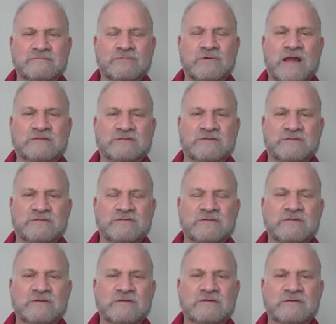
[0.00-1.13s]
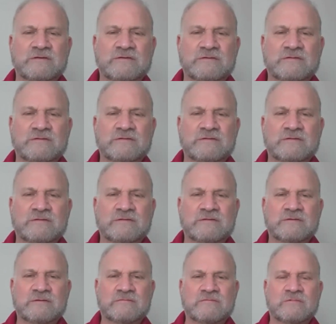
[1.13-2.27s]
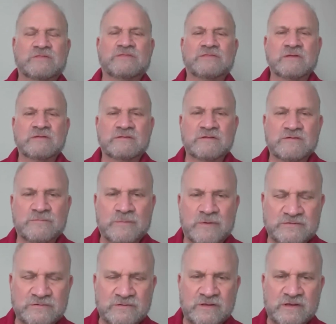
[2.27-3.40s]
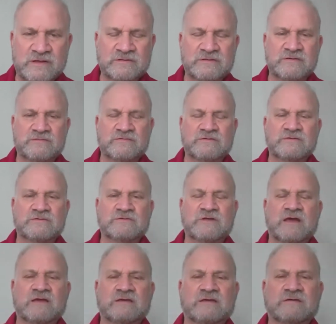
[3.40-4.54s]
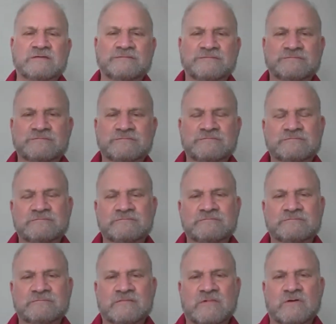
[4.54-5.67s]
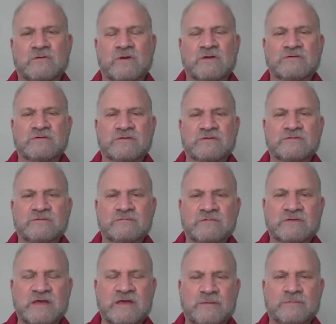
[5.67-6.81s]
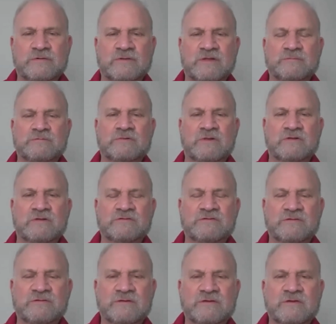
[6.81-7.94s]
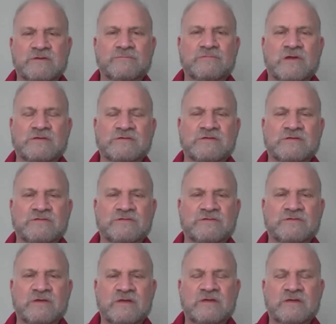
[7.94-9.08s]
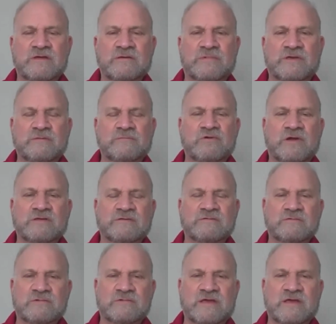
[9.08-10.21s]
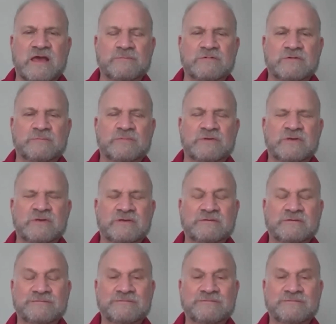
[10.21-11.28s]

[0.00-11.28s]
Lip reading: practiced with this special additive in your tank. Awareness with a capital A plus, presence, being present with a capital P,